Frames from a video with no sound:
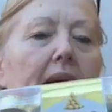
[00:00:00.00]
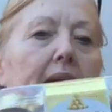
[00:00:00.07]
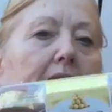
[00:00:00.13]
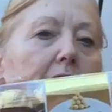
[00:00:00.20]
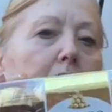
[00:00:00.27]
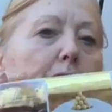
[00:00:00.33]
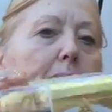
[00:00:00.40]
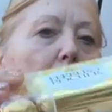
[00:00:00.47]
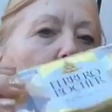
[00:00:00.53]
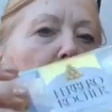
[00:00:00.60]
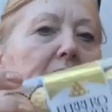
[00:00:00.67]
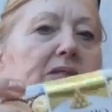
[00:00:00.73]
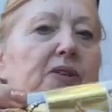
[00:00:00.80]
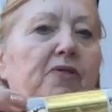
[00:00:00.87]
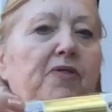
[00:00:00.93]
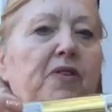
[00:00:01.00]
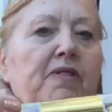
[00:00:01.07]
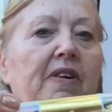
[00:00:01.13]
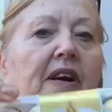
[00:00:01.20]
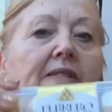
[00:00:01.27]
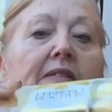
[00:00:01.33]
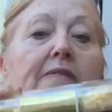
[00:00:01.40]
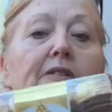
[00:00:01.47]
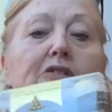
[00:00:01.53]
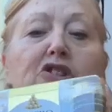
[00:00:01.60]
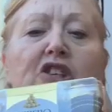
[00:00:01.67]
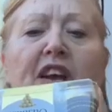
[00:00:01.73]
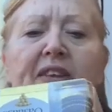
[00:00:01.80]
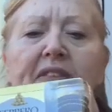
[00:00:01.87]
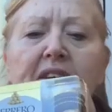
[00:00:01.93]
little box of Ferrero Rocher.
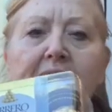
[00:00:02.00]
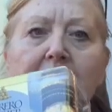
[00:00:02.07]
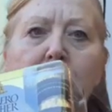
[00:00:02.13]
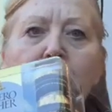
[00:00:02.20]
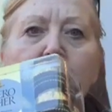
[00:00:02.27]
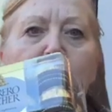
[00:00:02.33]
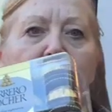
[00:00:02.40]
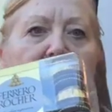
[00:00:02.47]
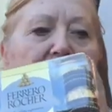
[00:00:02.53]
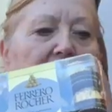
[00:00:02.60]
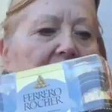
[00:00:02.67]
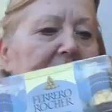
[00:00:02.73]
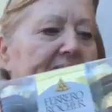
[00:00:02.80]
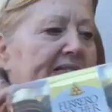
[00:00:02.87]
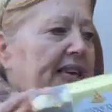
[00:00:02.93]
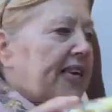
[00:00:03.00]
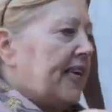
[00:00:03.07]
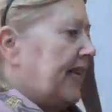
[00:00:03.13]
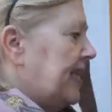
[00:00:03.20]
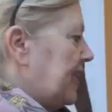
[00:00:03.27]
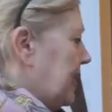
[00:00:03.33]
I think they were 3.50.